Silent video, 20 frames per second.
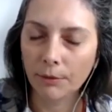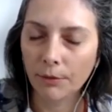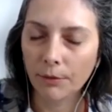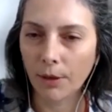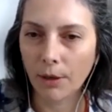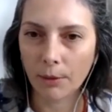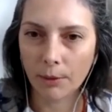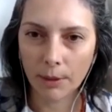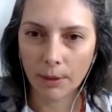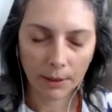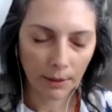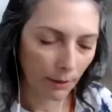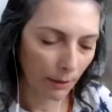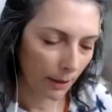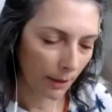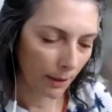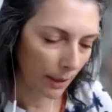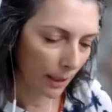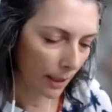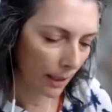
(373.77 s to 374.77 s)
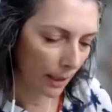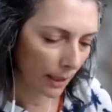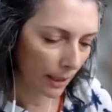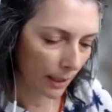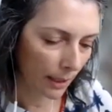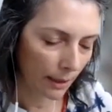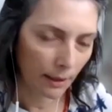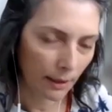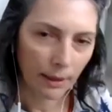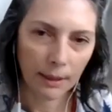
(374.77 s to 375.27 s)
very
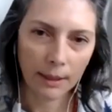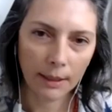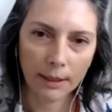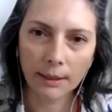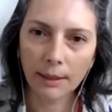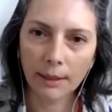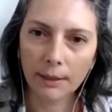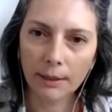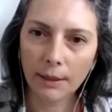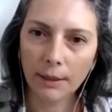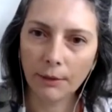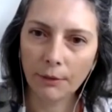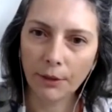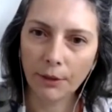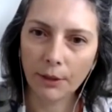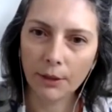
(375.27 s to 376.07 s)
in the